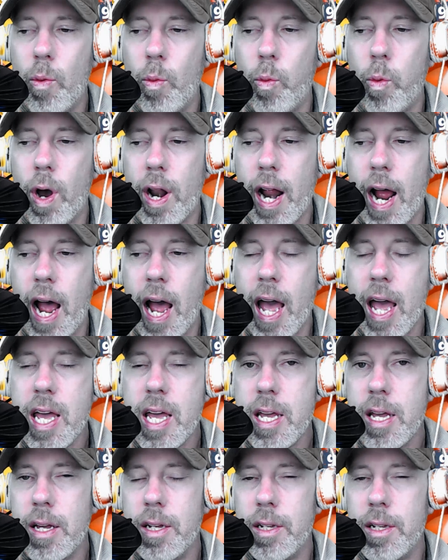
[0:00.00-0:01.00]
What
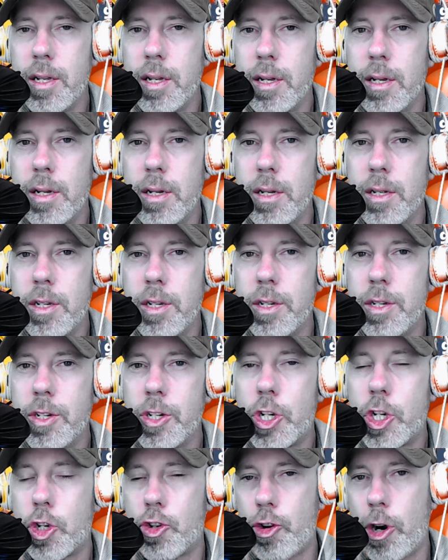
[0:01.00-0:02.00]
I
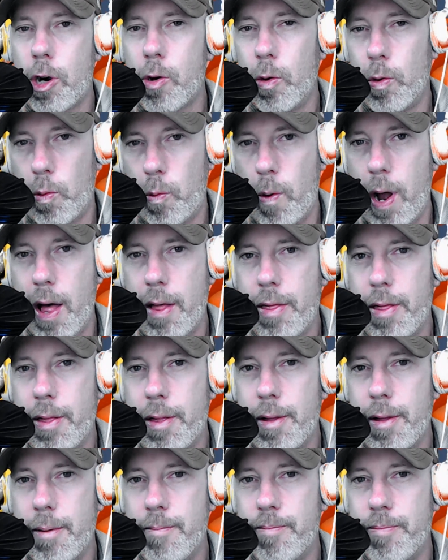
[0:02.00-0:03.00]
struggled
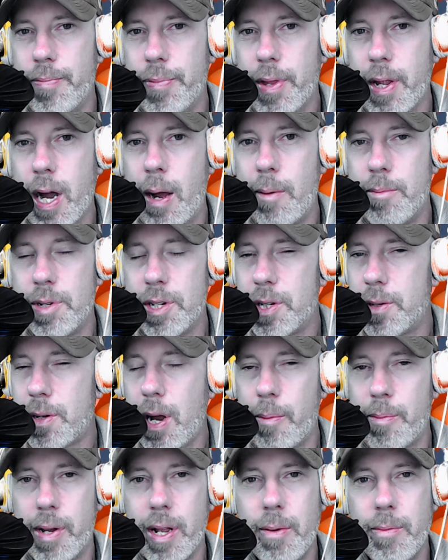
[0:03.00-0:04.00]
with, I'm
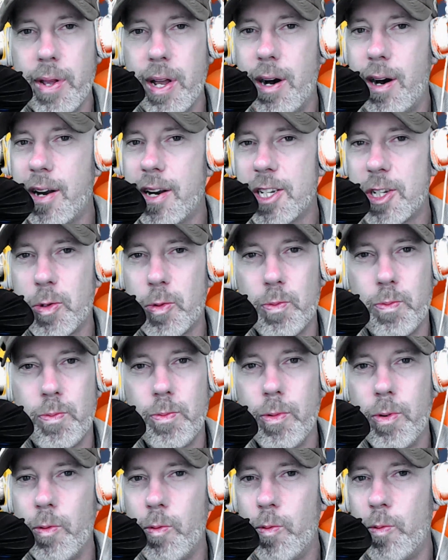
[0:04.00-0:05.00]
going to be honest.
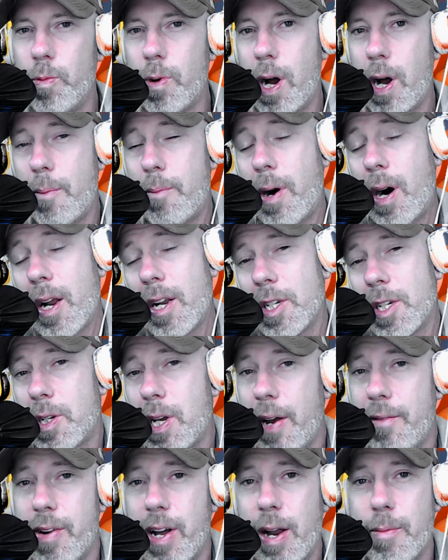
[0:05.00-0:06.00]
I'm
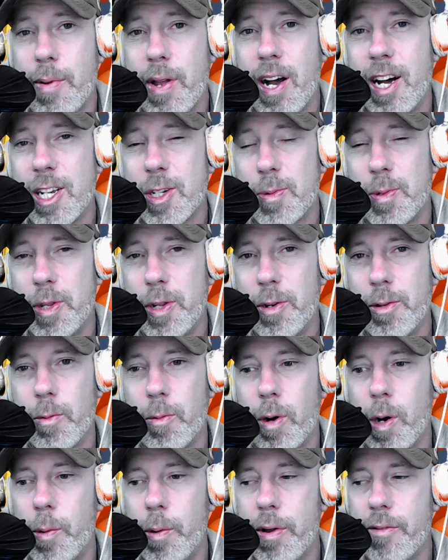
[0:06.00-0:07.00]
honest. I've got to be honest with you,
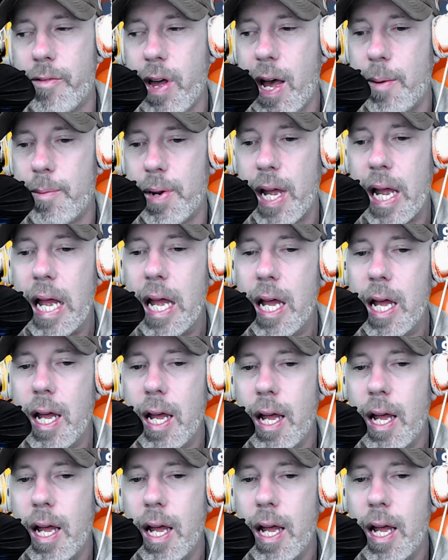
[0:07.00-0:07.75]
the Royal We family.